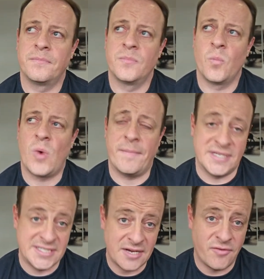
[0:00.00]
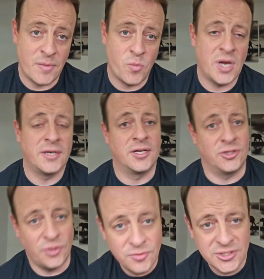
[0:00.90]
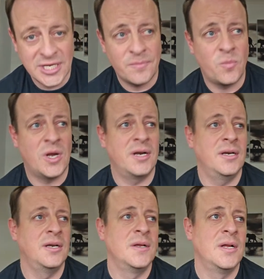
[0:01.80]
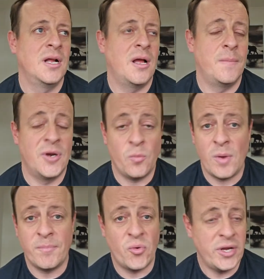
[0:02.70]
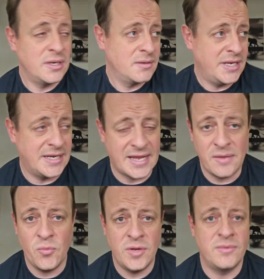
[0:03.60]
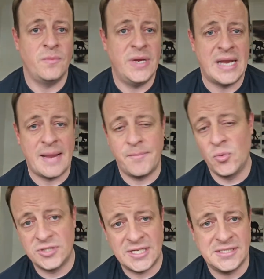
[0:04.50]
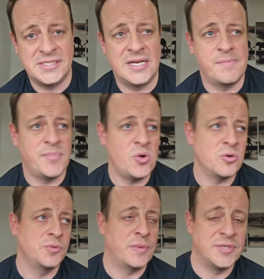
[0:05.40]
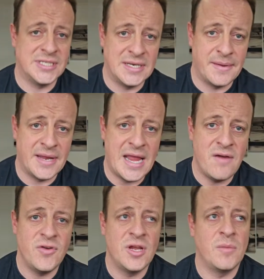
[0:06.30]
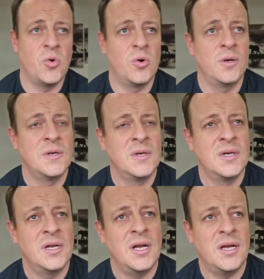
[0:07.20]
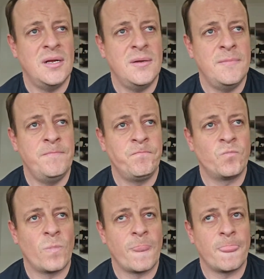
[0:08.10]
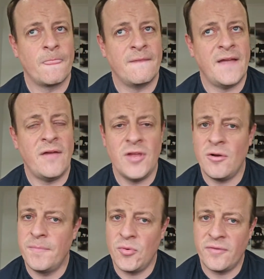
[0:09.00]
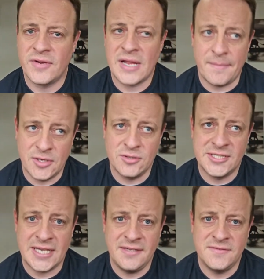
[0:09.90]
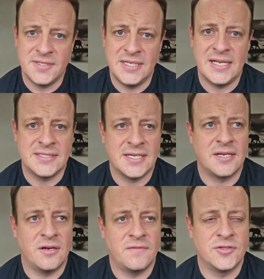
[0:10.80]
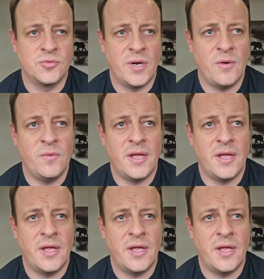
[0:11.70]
Wan-Bissaka had one. Kudus had one. And at one point in the game, we had more touches in their box. We was in their area more. Aviola pulled off a couple of good saves in that second half as well.